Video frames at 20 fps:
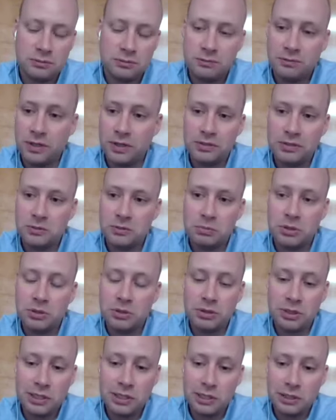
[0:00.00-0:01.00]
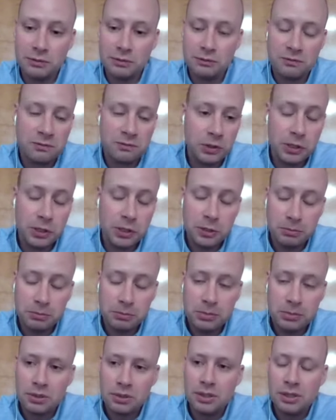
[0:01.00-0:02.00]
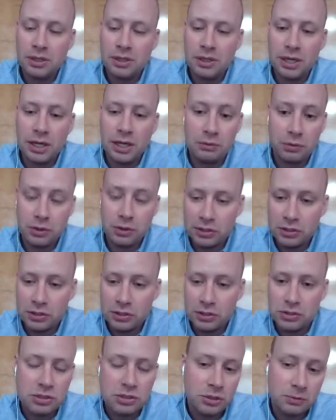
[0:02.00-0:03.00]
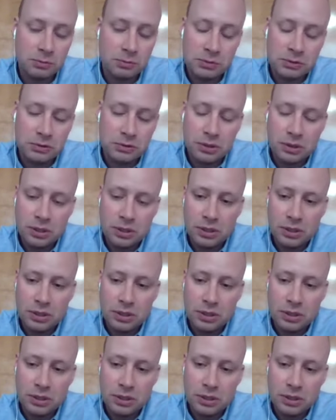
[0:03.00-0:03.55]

flexibility, and freedom and relationships.